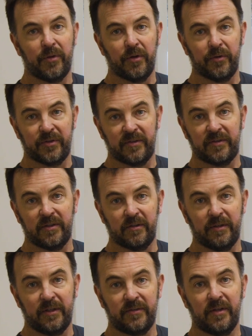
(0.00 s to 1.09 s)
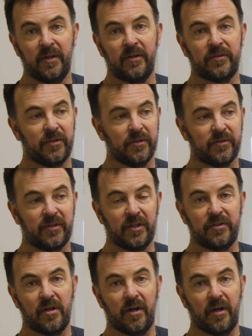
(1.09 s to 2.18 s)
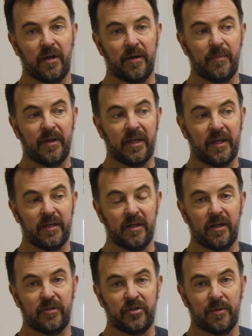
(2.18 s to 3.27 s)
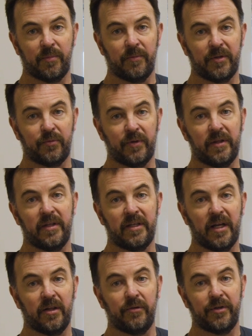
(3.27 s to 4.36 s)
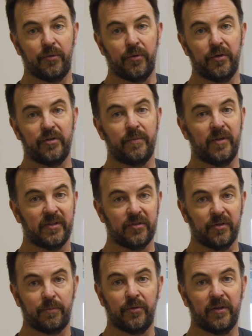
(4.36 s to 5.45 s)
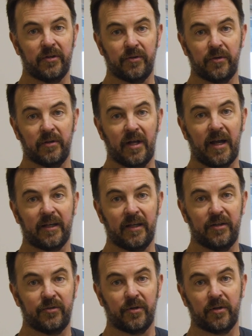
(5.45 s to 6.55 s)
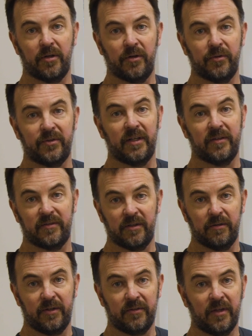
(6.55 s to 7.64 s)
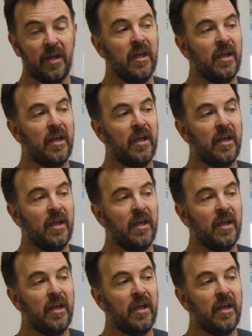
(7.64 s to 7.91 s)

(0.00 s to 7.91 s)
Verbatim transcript: those in series. So you'll see a jumper between the yellow and orange, essentially putting the door lock and door close in series,